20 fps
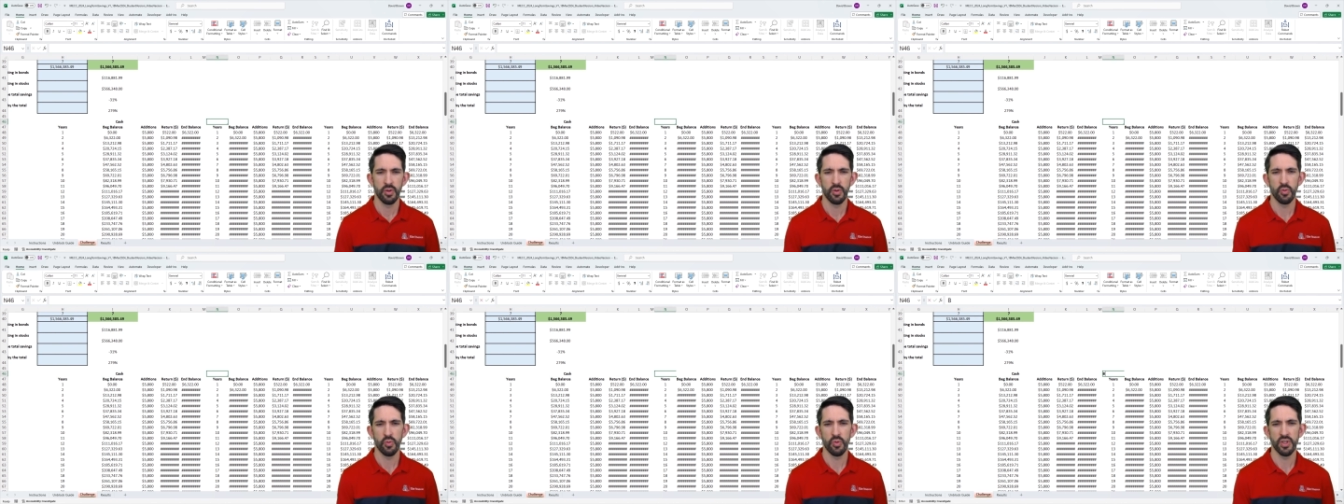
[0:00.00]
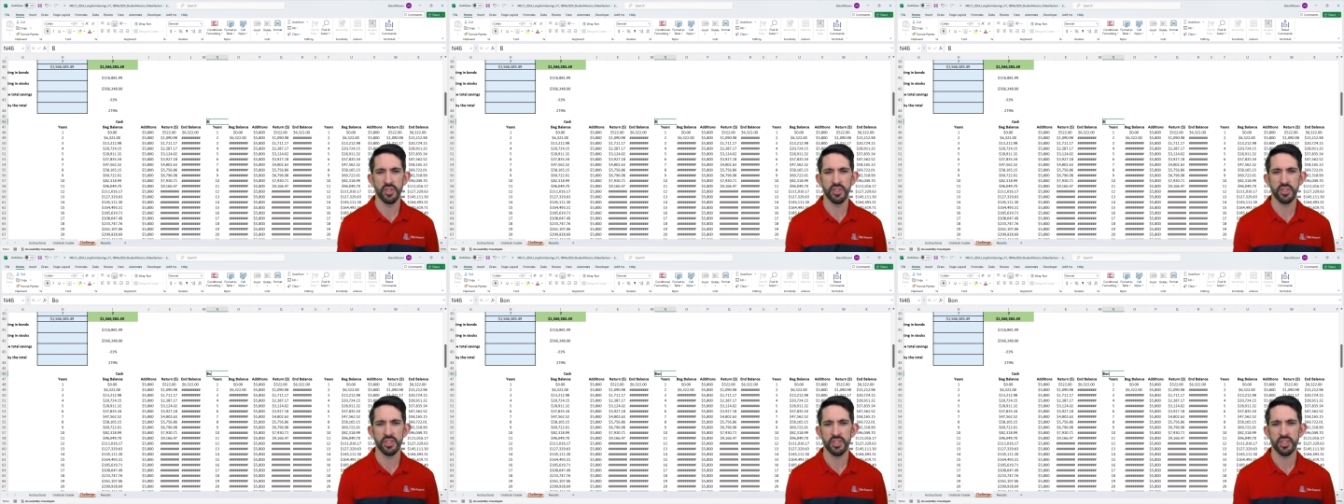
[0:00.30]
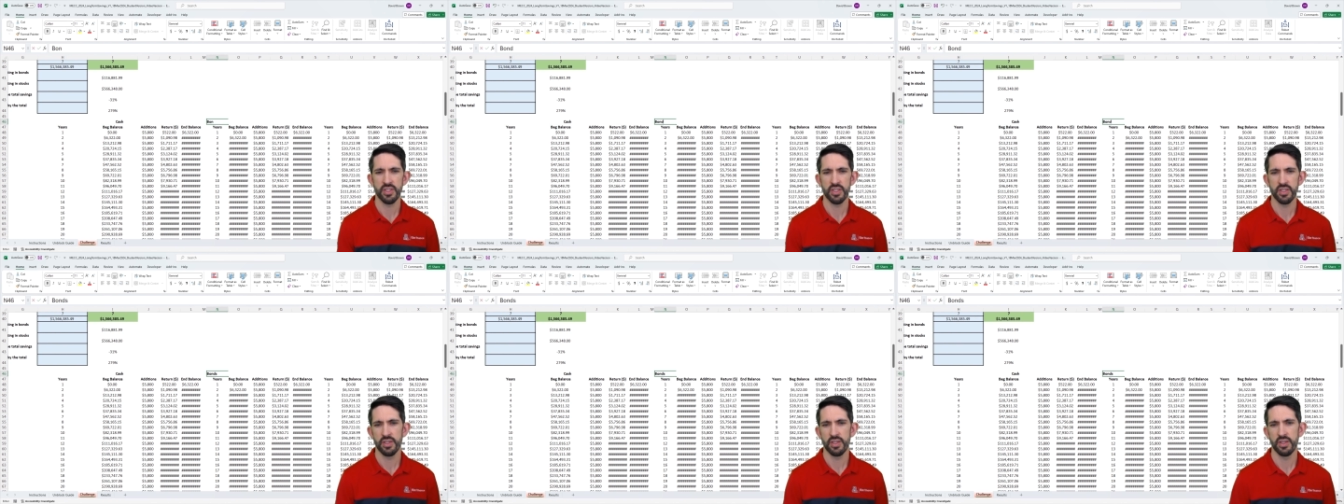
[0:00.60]

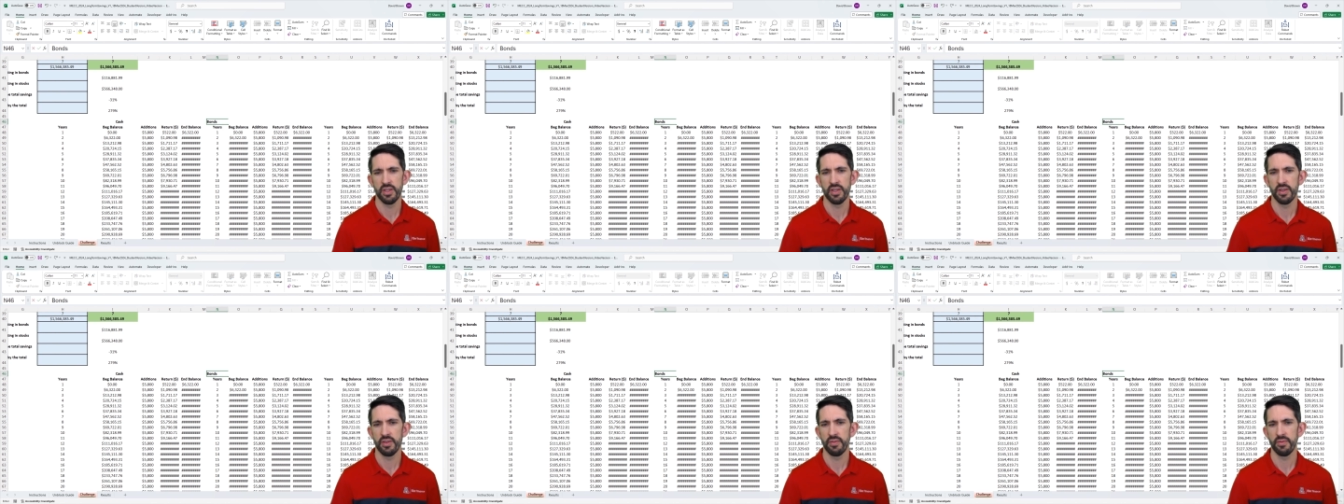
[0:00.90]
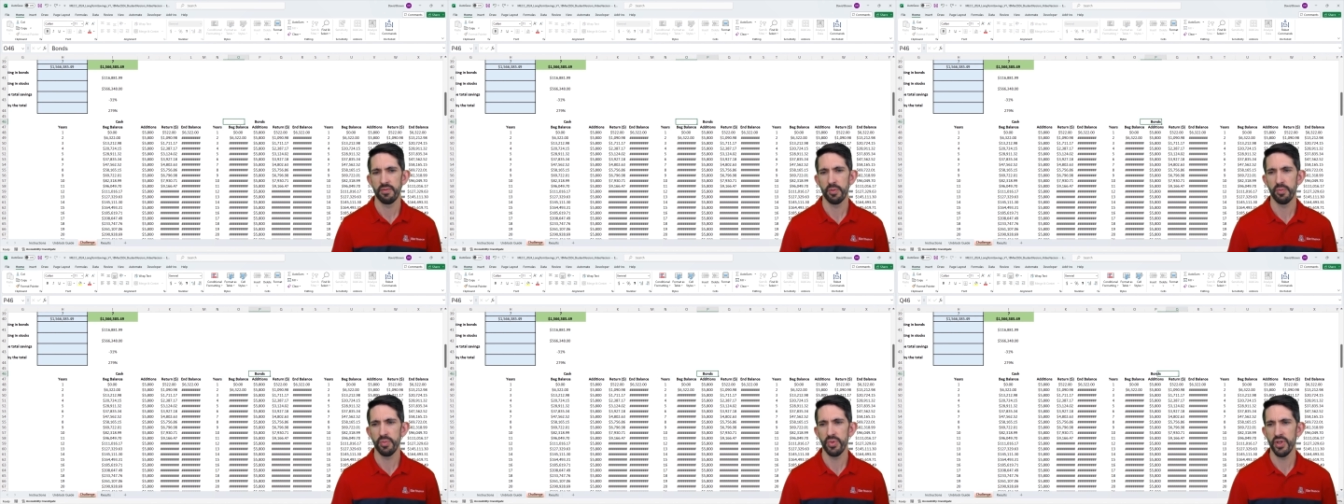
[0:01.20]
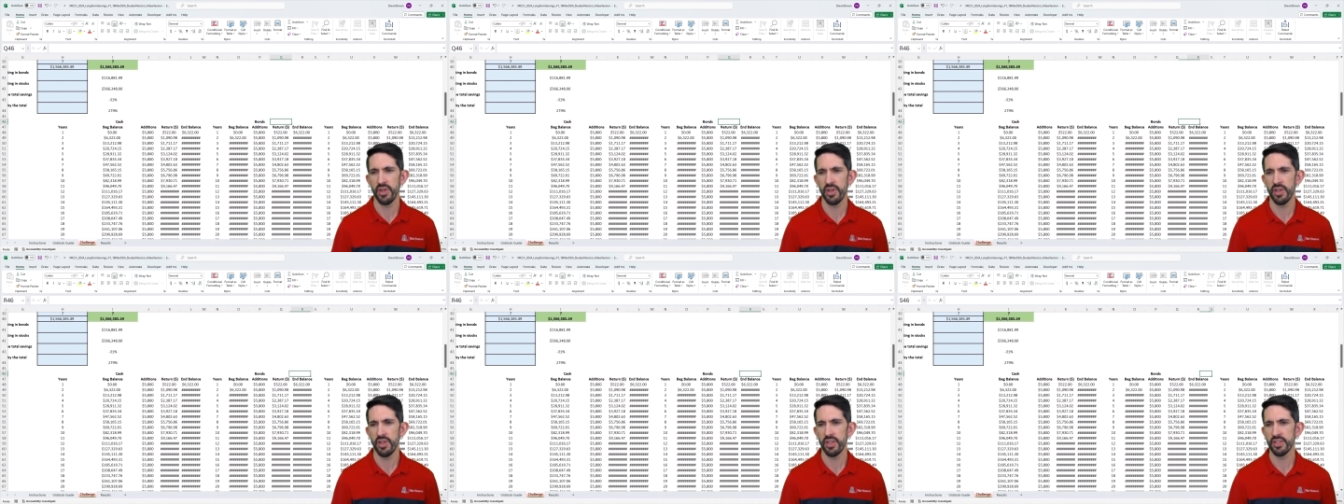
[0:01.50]
once for
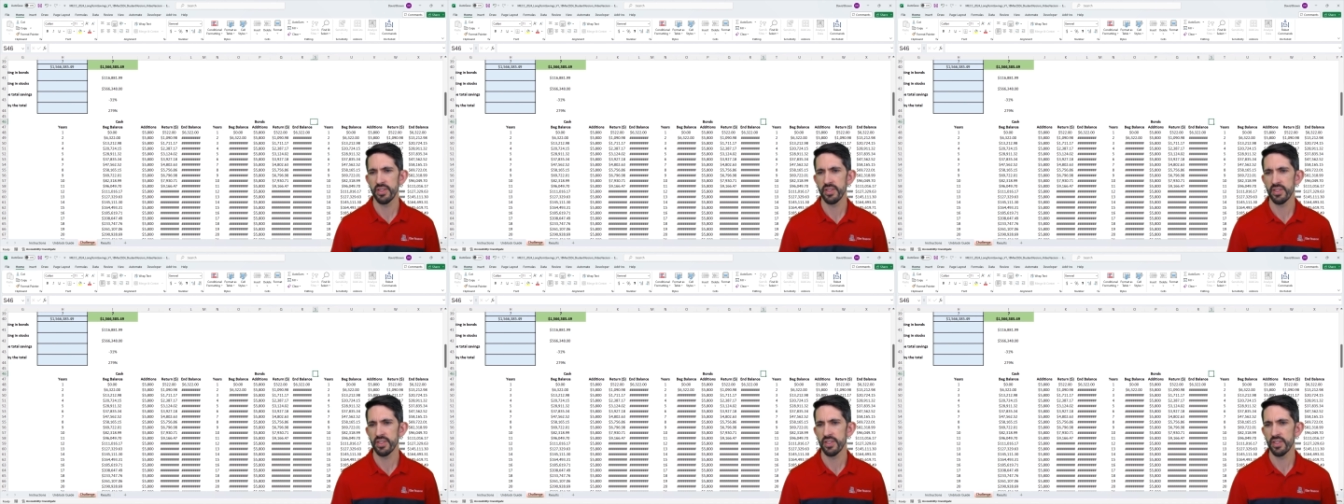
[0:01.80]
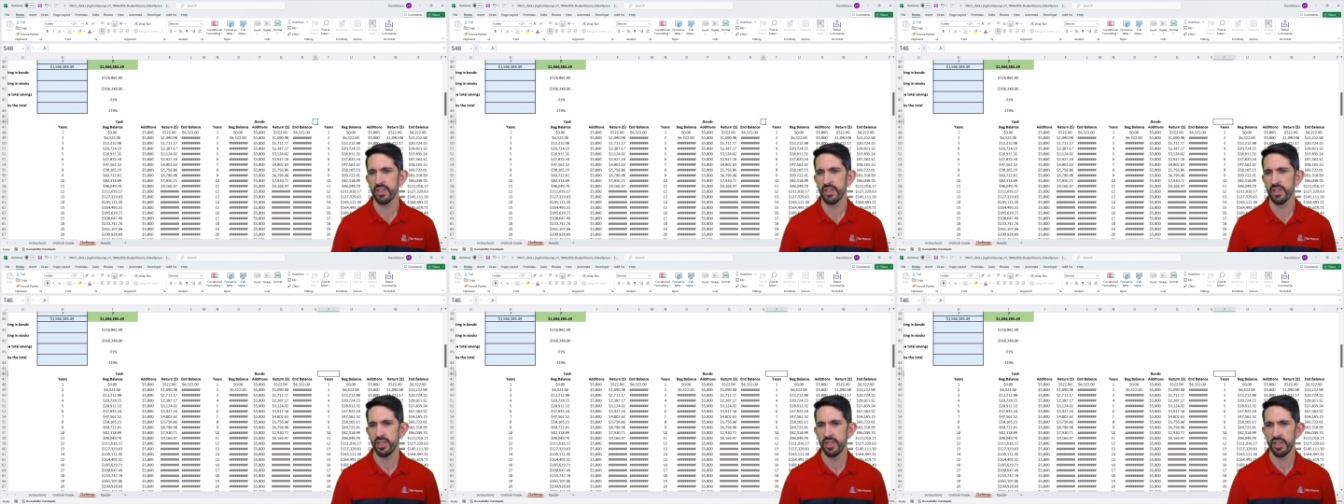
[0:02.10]
bonds,